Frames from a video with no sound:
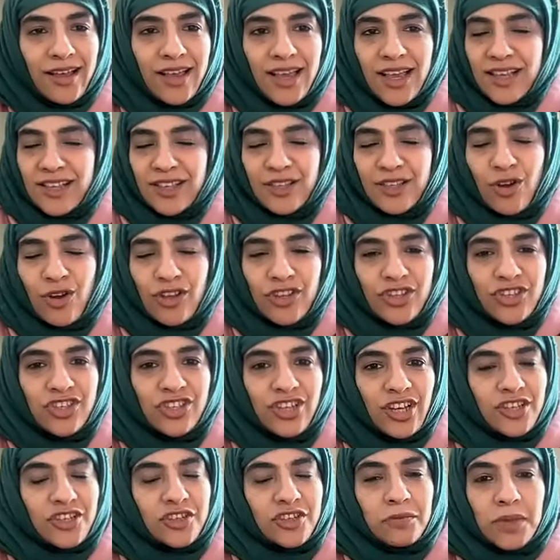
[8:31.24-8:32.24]
It's not
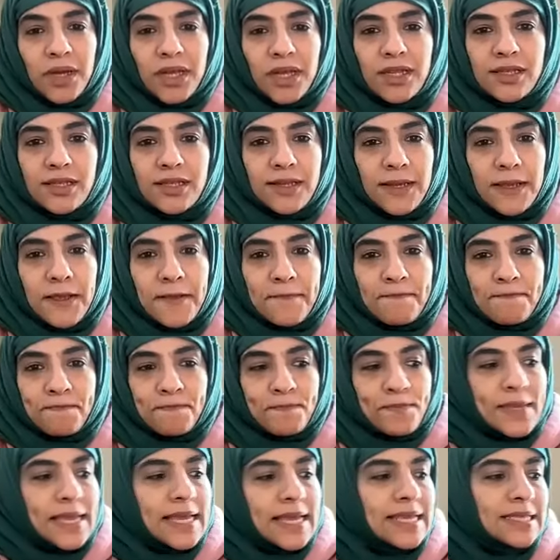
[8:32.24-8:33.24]
judgment.
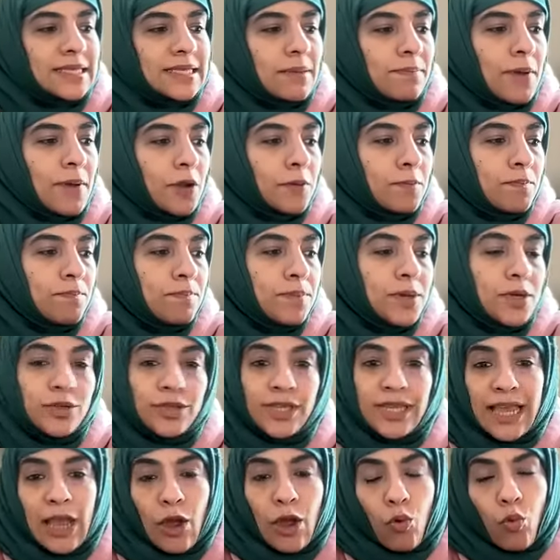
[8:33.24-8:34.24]
It's about
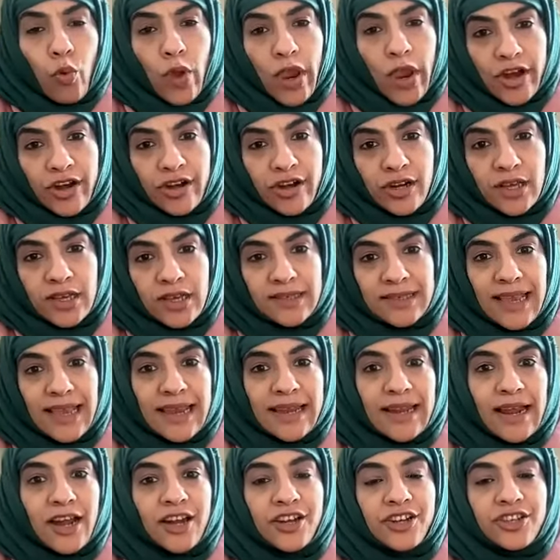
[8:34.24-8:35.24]
building awareness
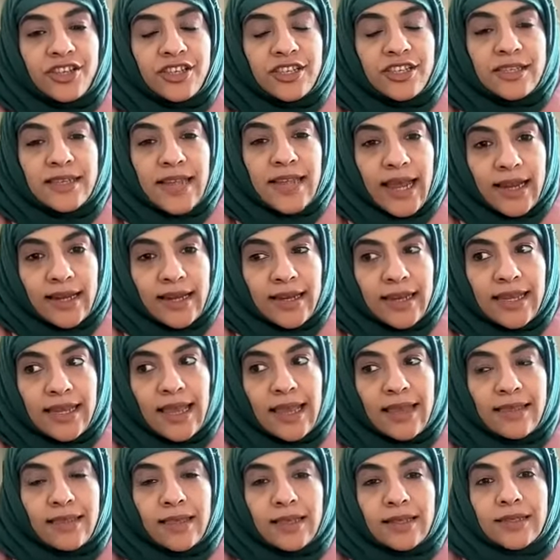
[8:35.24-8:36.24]
and
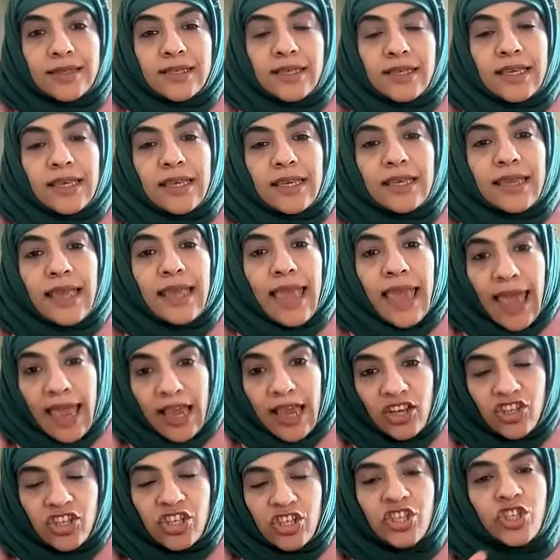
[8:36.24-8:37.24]
understanding and then taking
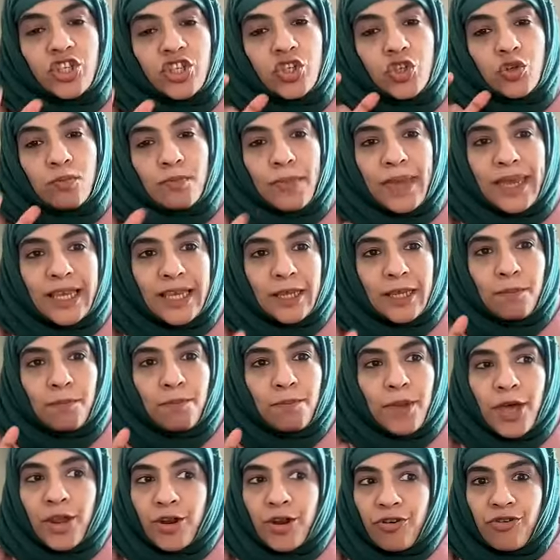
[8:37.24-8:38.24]
actions to make it
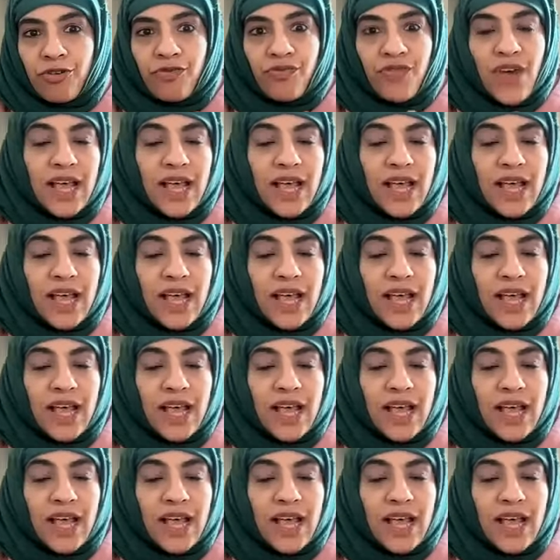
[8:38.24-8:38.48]
better.